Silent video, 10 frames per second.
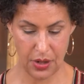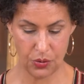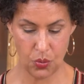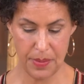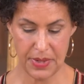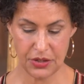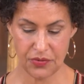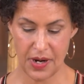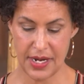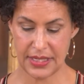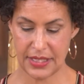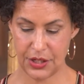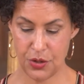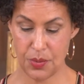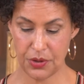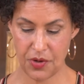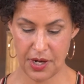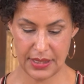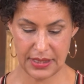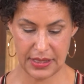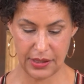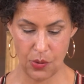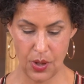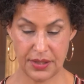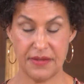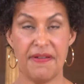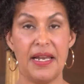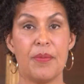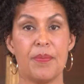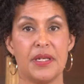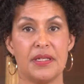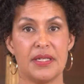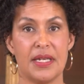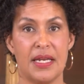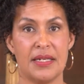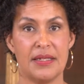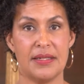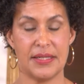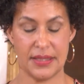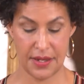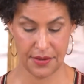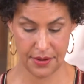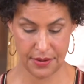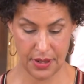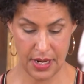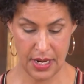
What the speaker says: on women's rights, human rights, and law and development in Sub-Saharan